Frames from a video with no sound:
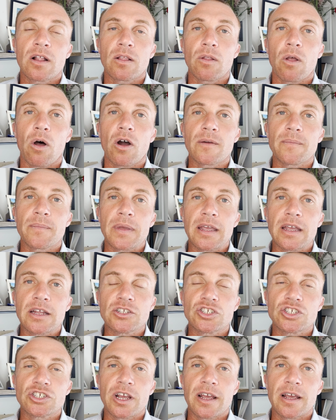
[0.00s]
Long
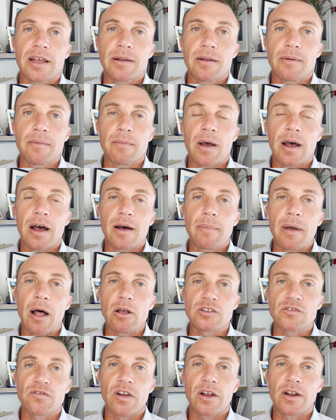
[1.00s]
Beach and
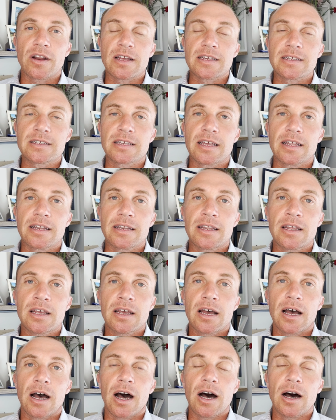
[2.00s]
Palos Verdes and
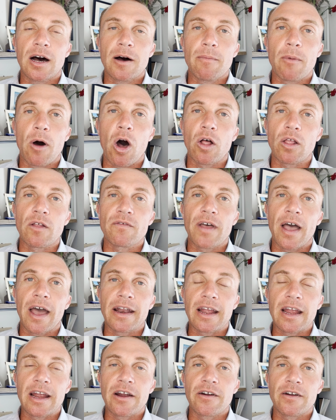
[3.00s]
all of that
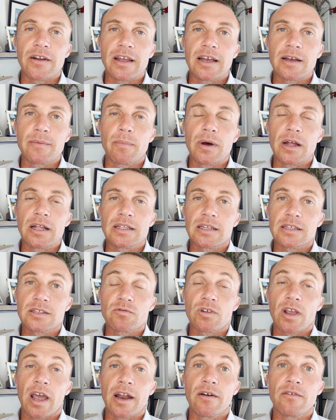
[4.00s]
area, but it's
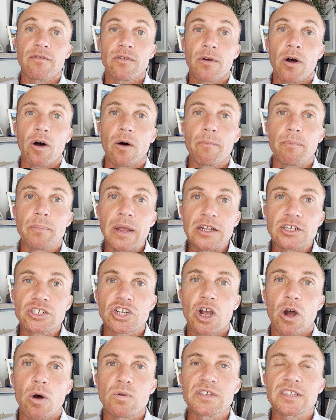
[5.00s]
kind of beach
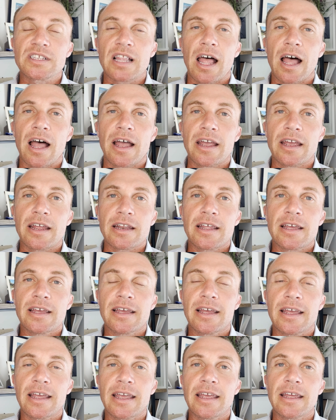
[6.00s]
coastline
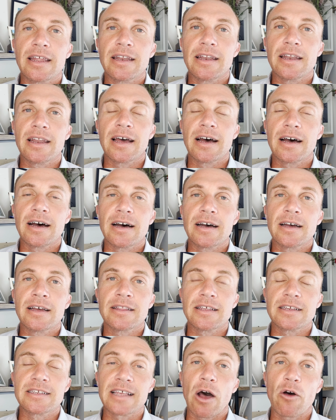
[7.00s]
in
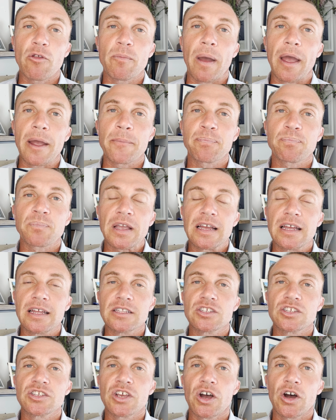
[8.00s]
the South Bay.
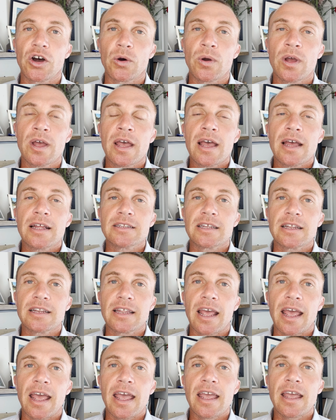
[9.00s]
And so
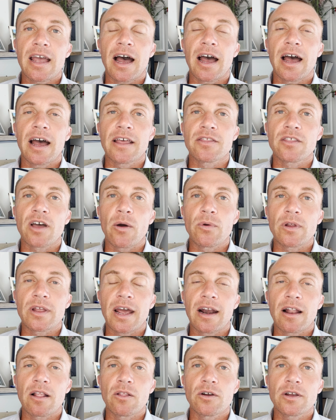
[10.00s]
today I thought we'd
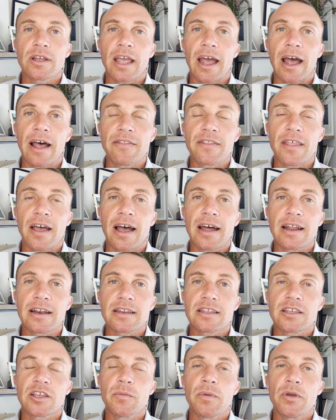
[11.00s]
kind of look at
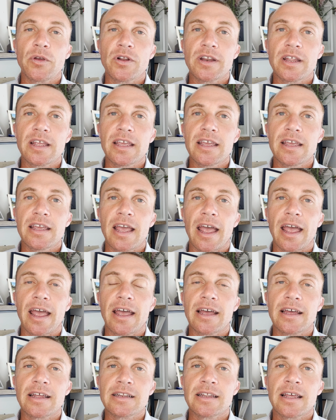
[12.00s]
that community
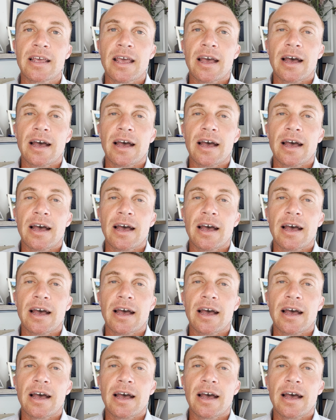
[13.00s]
and